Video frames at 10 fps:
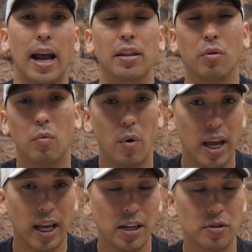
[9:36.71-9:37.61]
And the
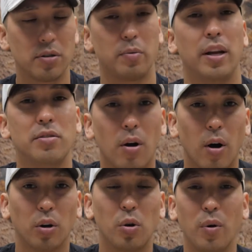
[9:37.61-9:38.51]
way interest rates
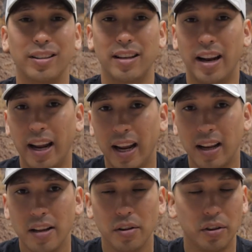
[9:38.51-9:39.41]
are going
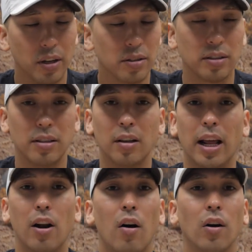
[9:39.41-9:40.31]
today, they're still
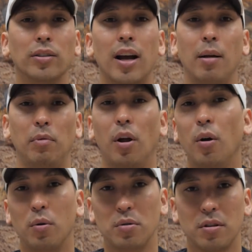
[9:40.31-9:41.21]
at all time
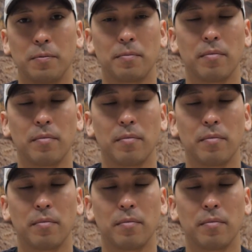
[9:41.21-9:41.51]
lows.